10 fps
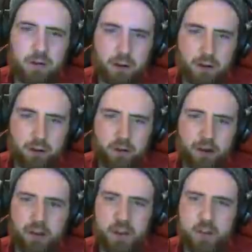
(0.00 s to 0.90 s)

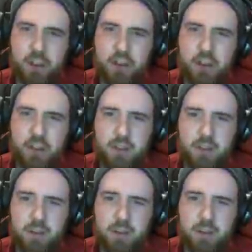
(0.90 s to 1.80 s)
advantage.
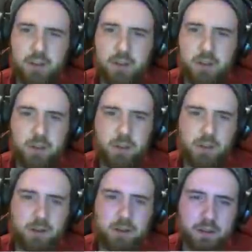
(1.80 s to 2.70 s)
Here,
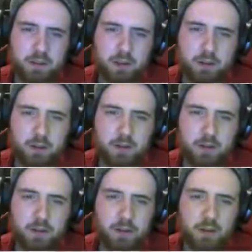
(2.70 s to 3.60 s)
let's see. Can we
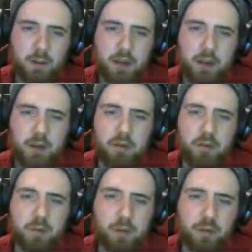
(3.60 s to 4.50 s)
fill this all up? It was
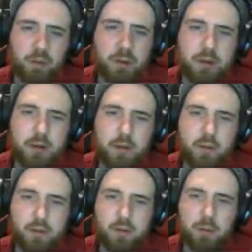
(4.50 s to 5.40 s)
also because we really needed
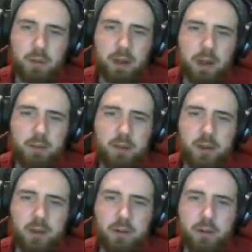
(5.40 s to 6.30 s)
food, but we have gone
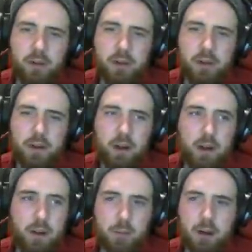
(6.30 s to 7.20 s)
out there to kill like a
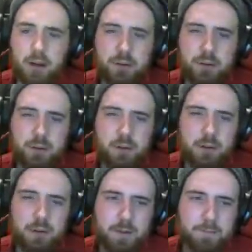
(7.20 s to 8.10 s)
lot of mobs.
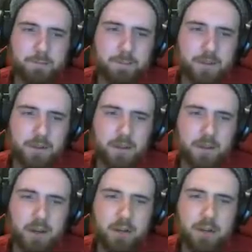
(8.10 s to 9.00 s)
On the other
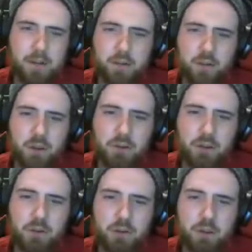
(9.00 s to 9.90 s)
hand, that's only
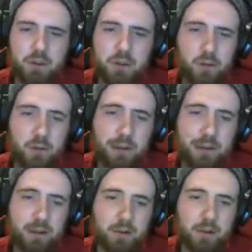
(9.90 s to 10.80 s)
resources that's going to be
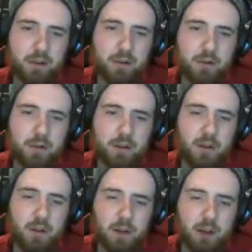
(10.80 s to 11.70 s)
leaving us.
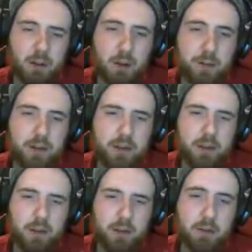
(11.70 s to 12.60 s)
I want
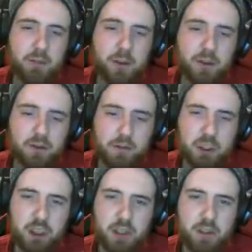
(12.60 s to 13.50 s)
to spawn some
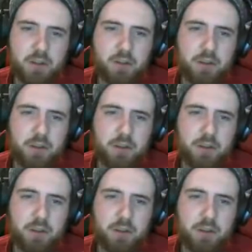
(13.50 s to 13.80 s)
chickens,